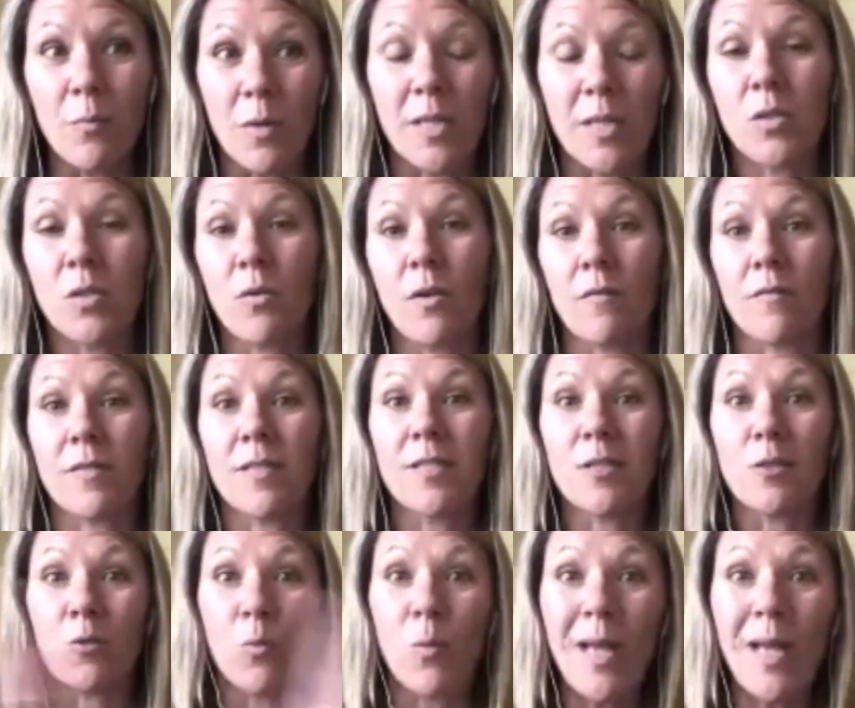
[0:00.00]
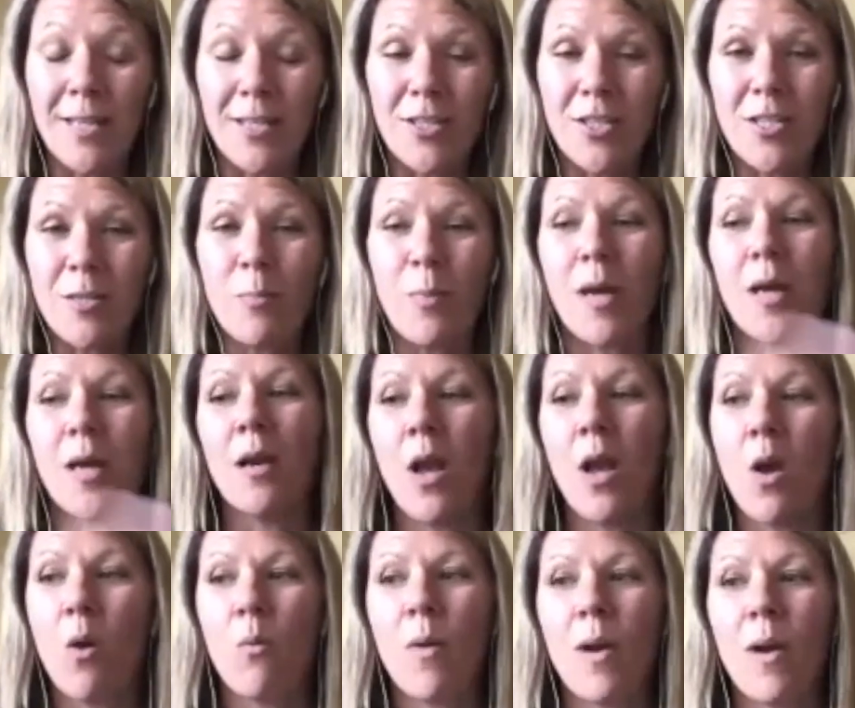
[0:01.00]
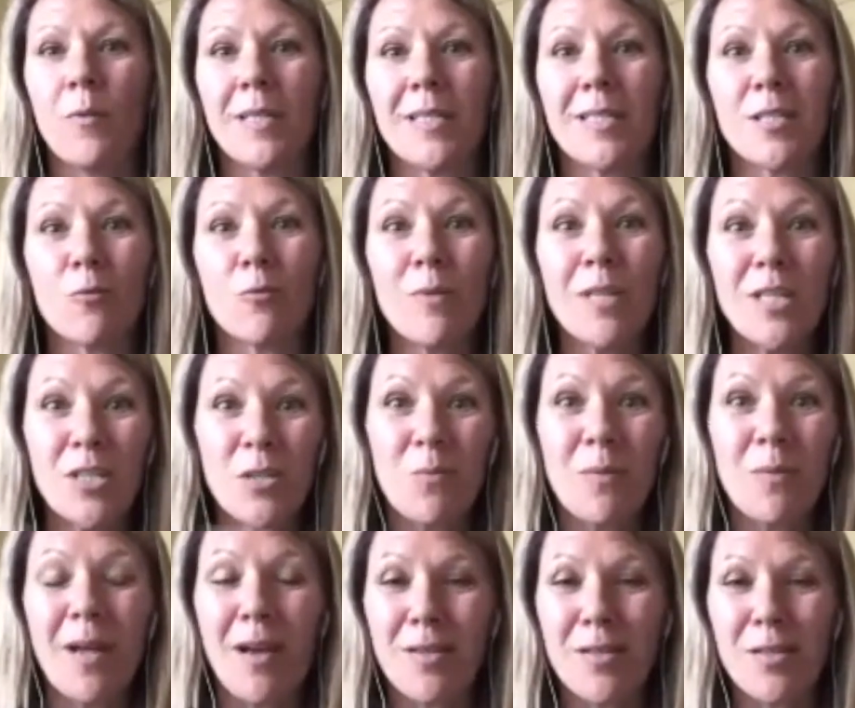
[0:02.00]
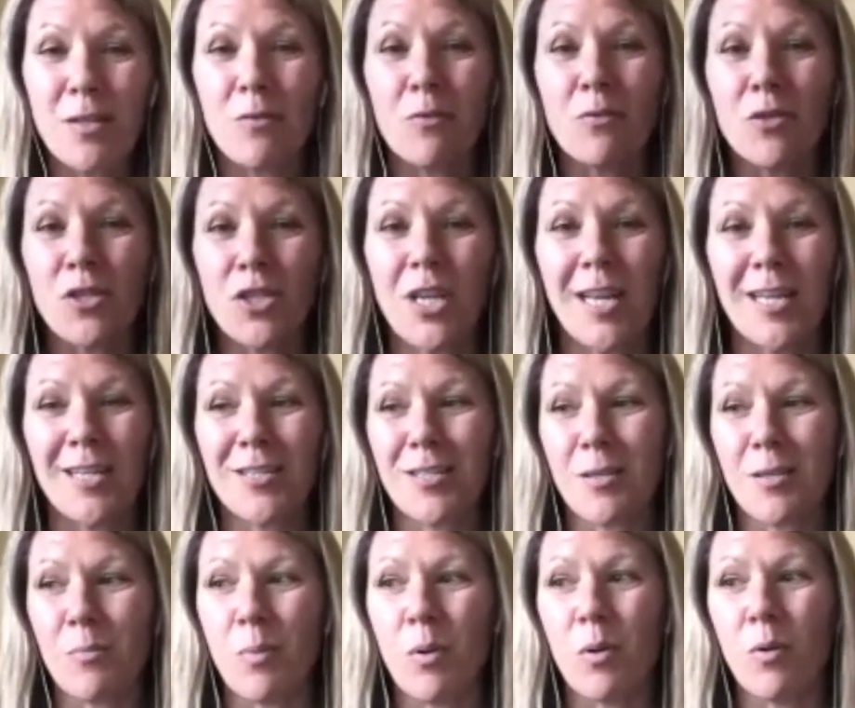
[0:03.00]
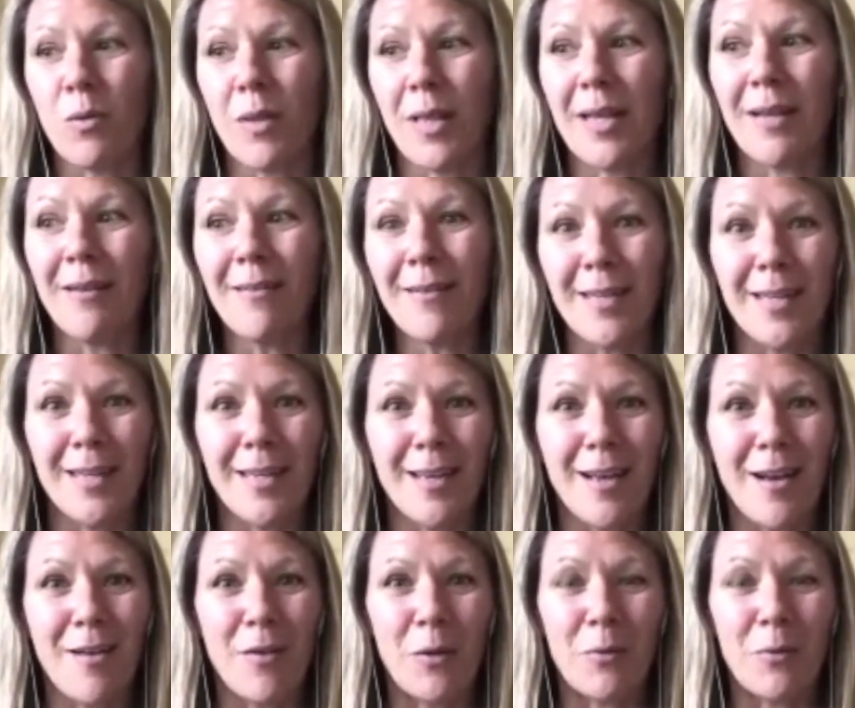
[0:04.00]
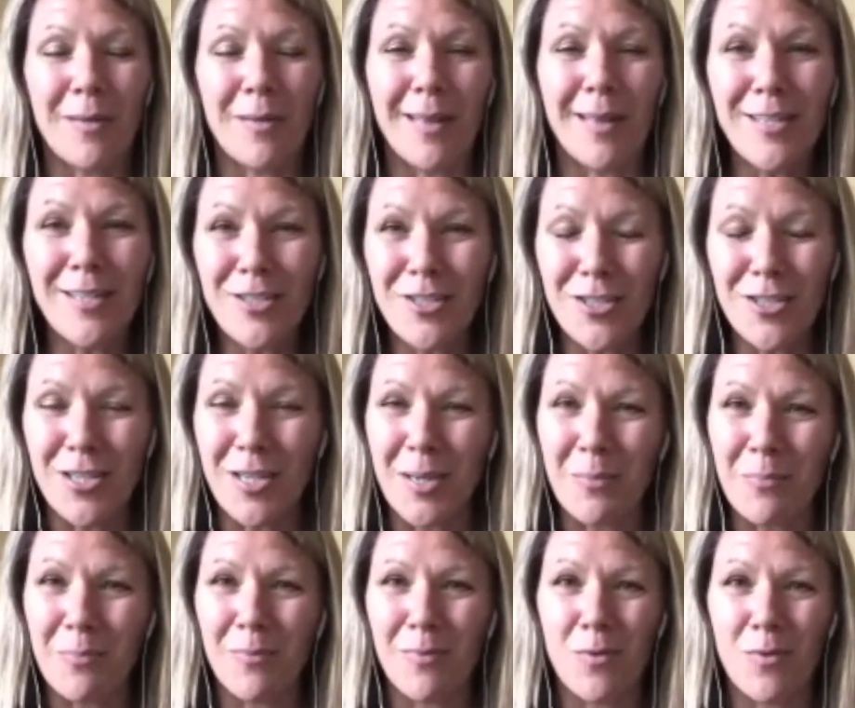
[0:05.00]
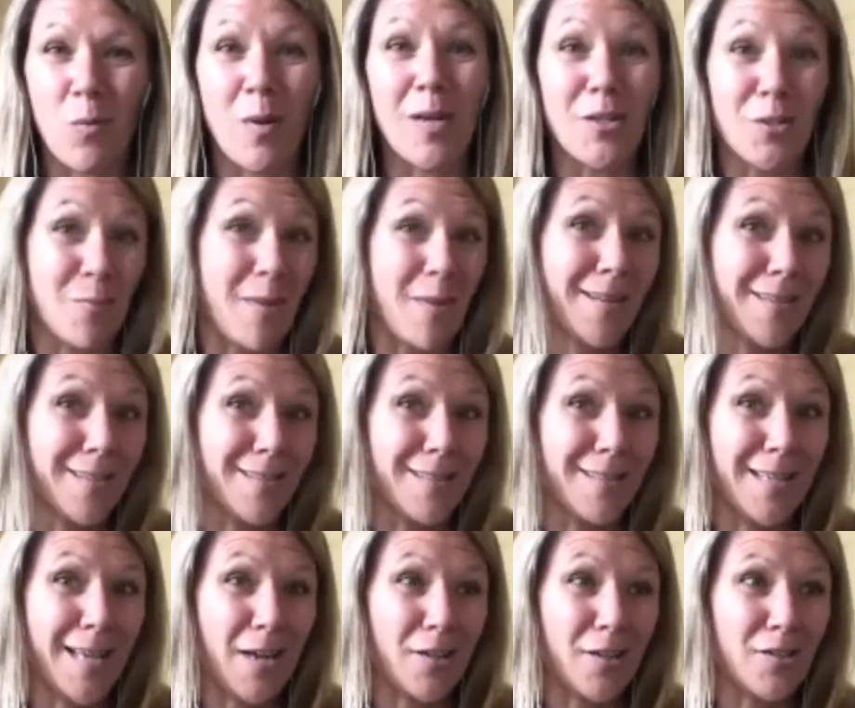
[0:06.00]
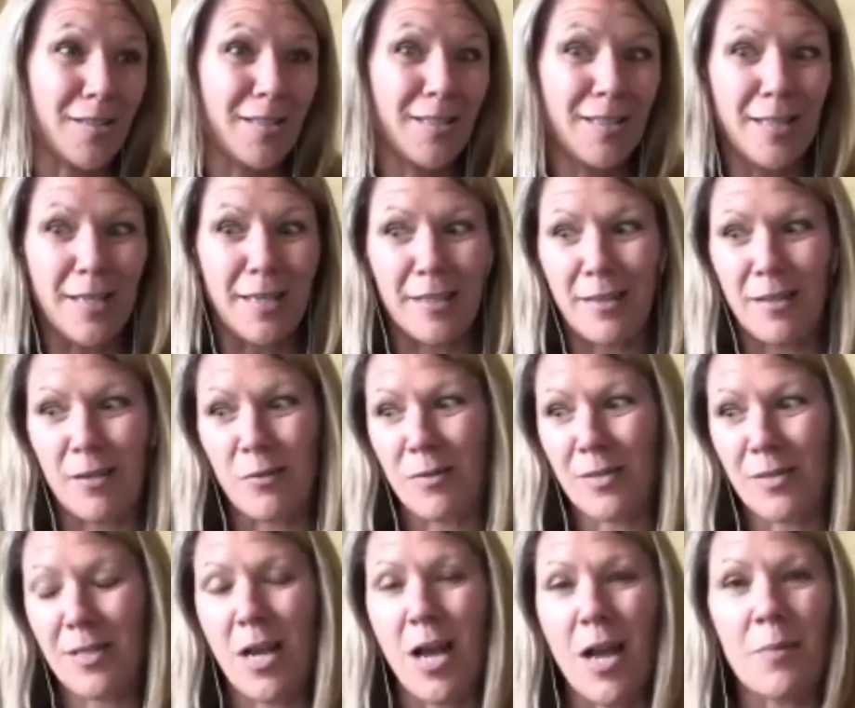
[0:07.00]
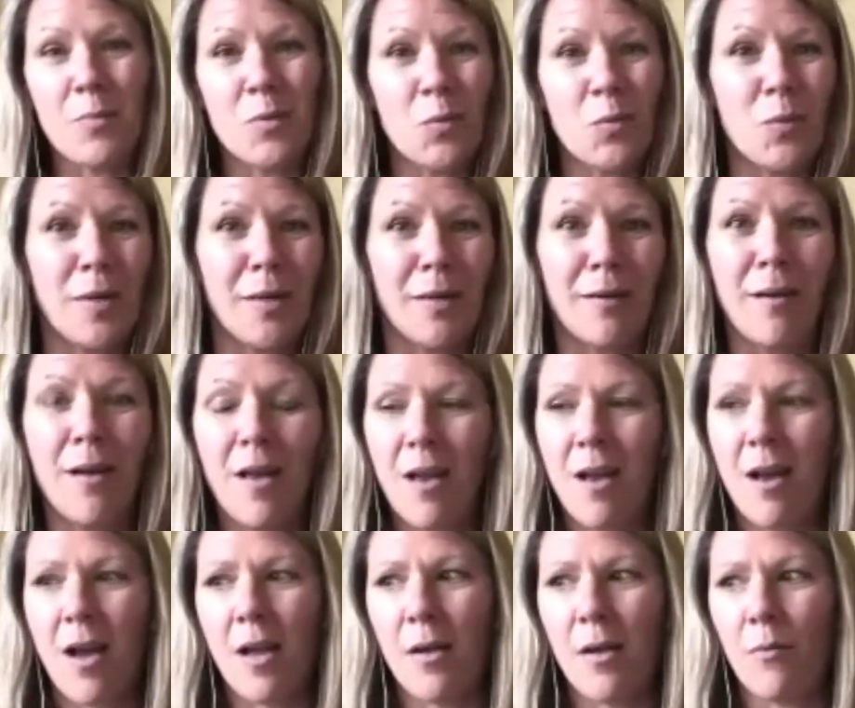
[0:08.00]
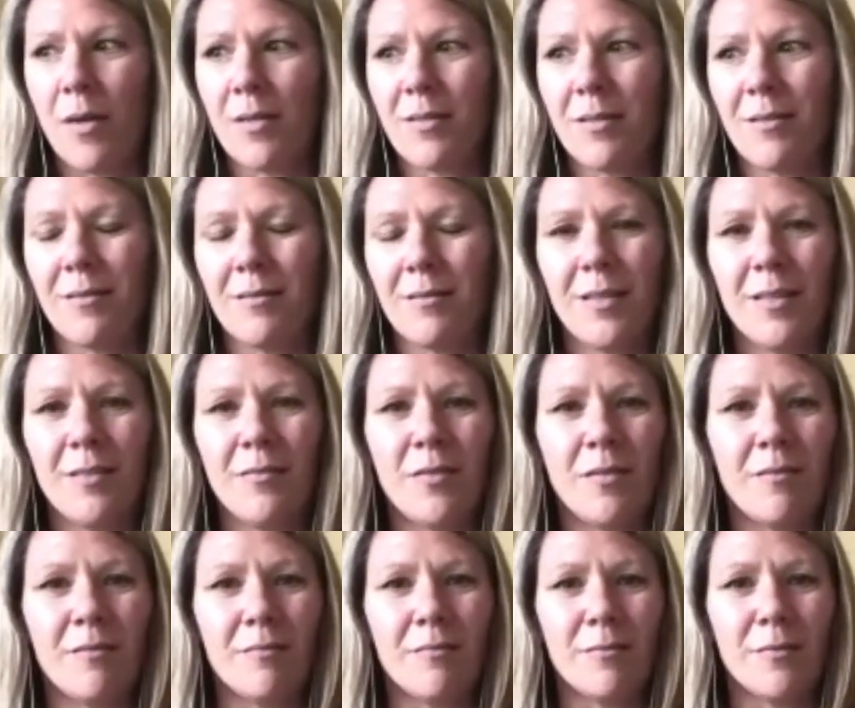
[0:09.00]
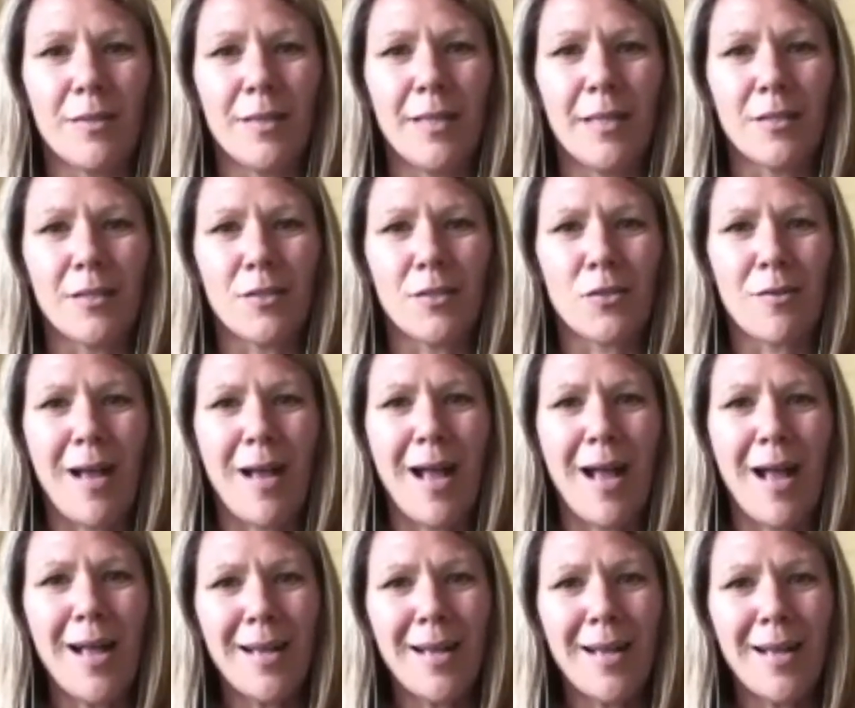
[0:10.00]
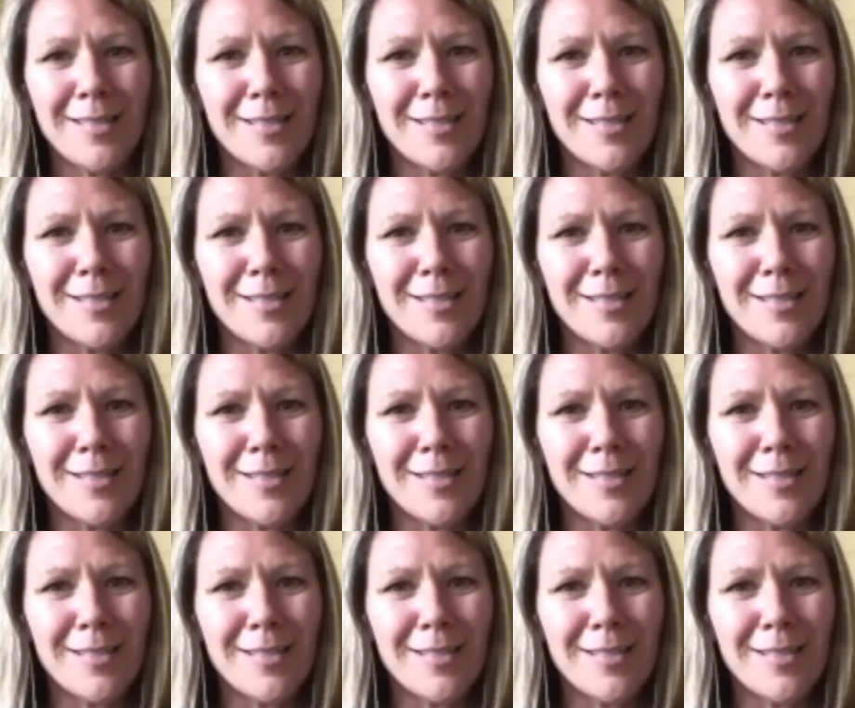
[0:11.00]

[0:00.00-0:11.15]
And we sort of switched, but when we switched, we also changed the polarity of our relationship quite dramatically, actually. Like there was times where I wasn't even really attracted